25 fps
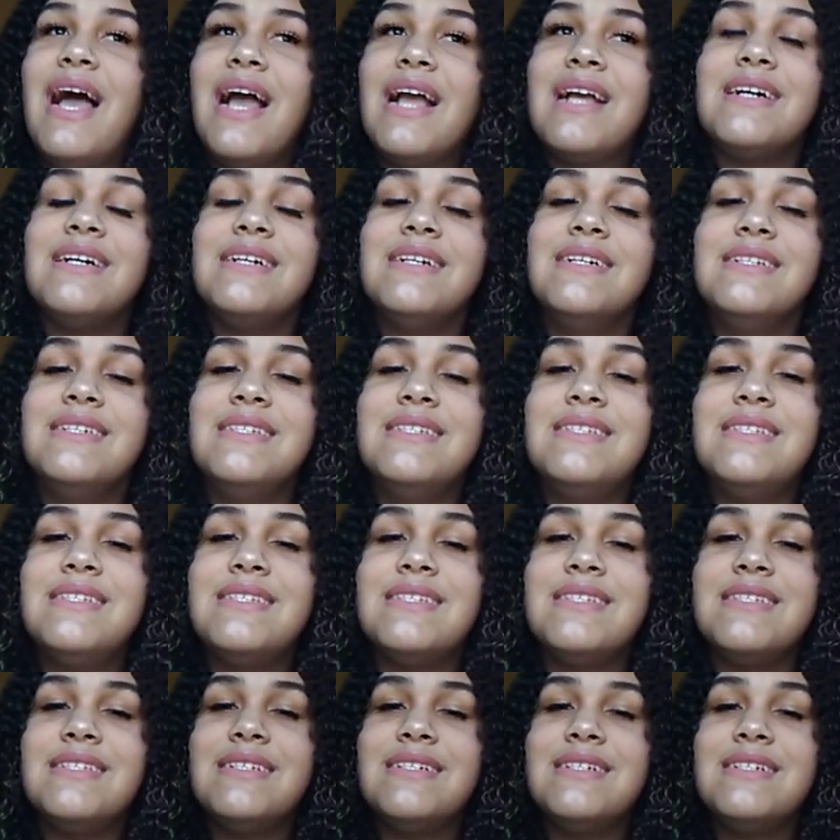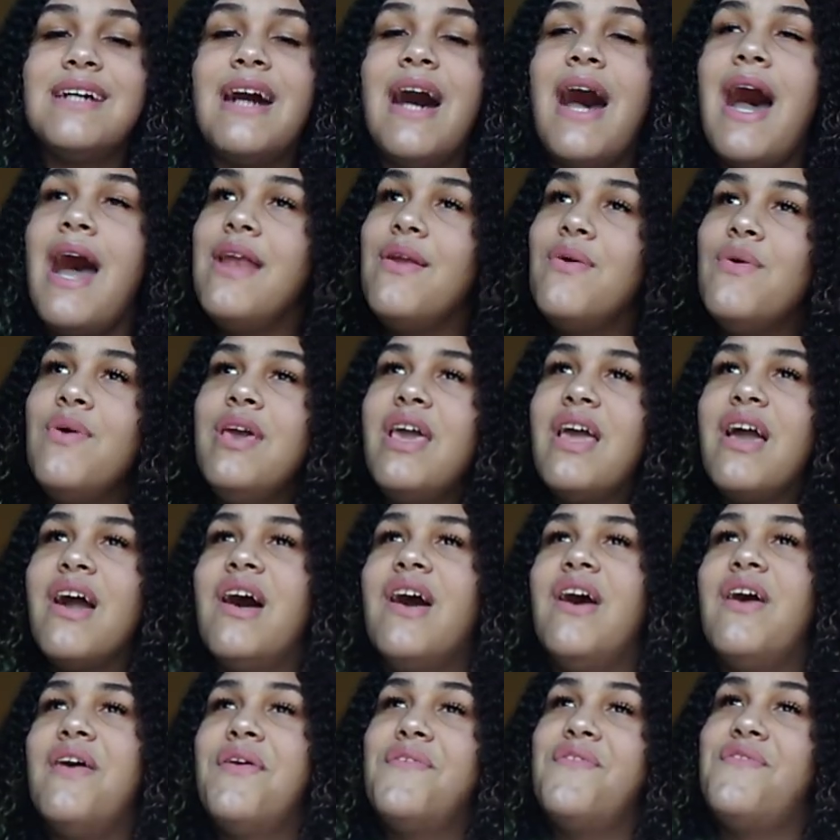Cause I knew he
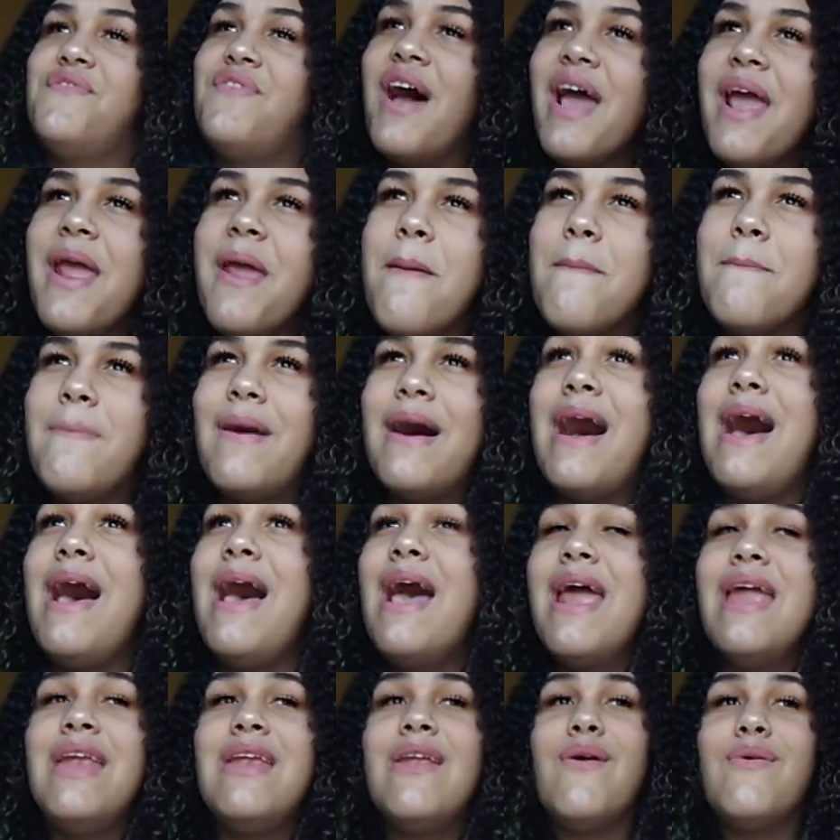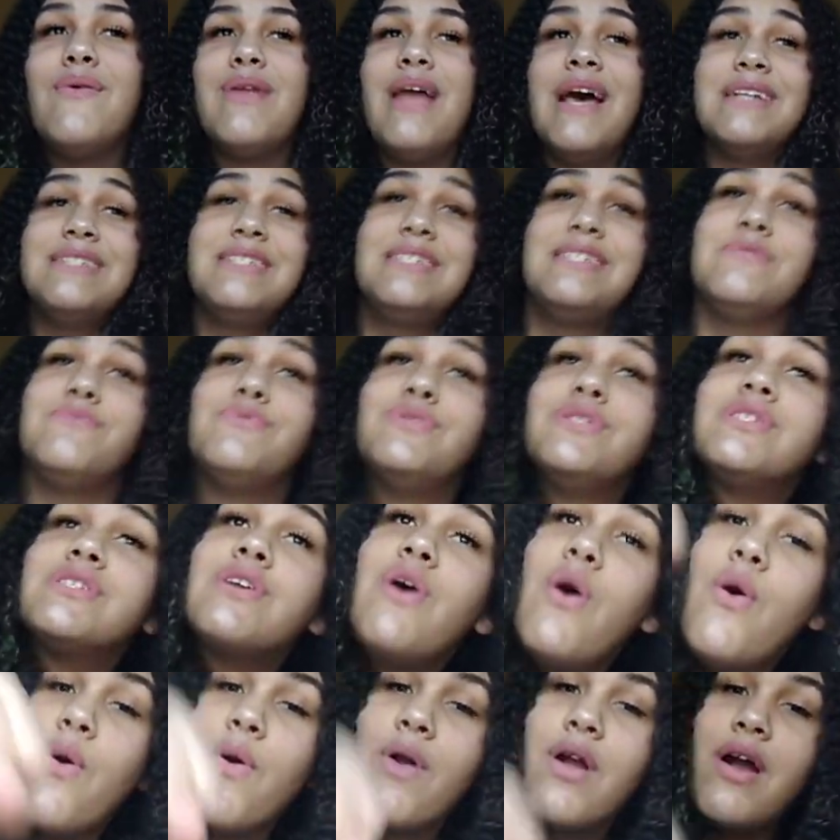could fight, but I know that shit was
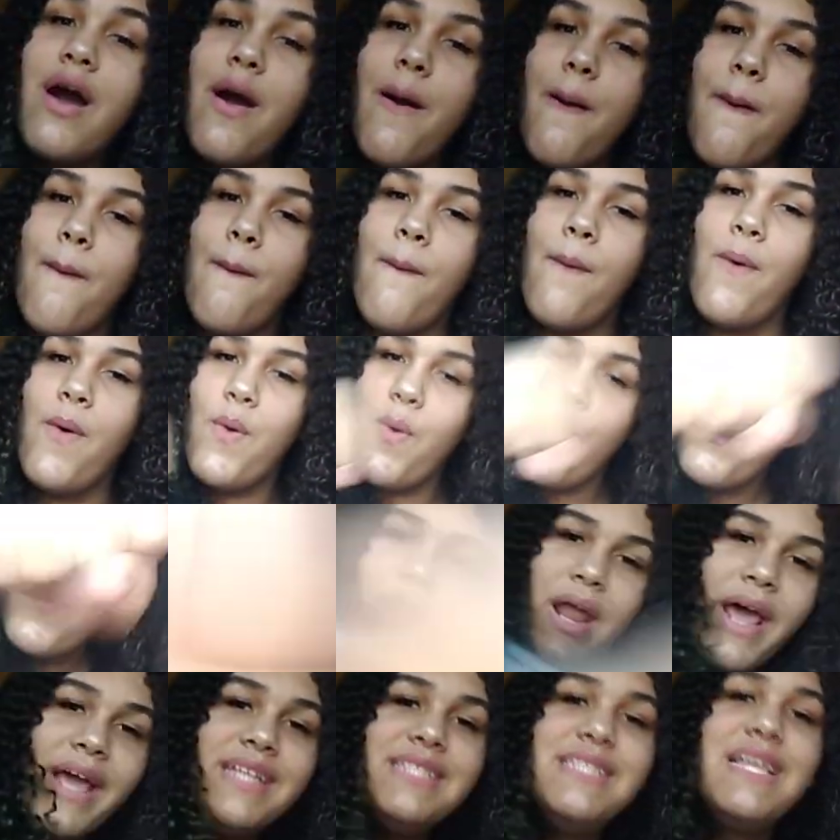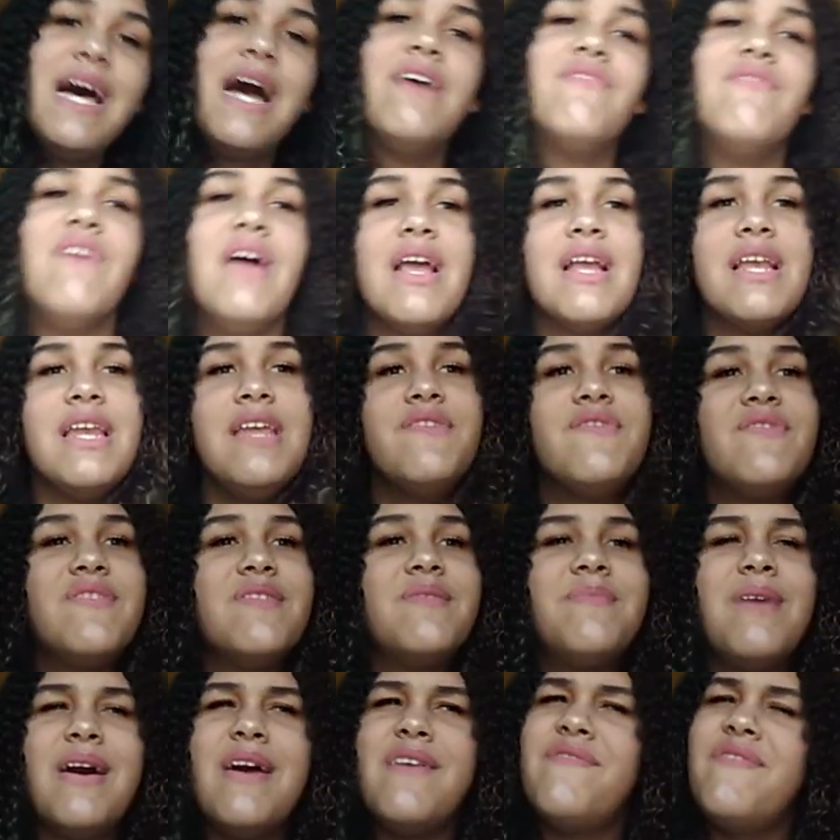gonna come like directly
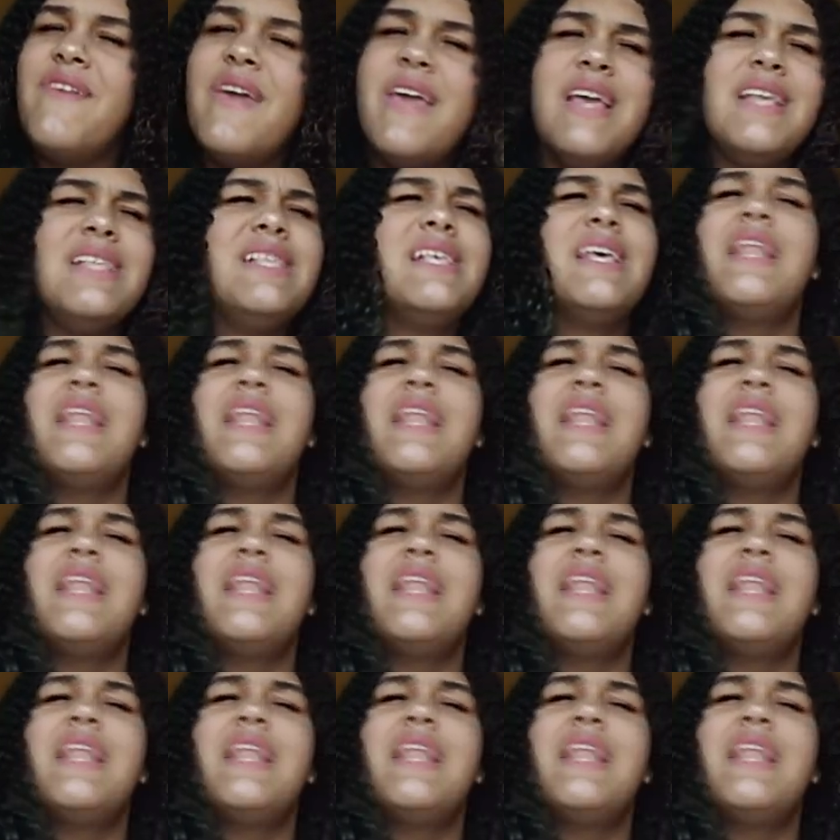for my face.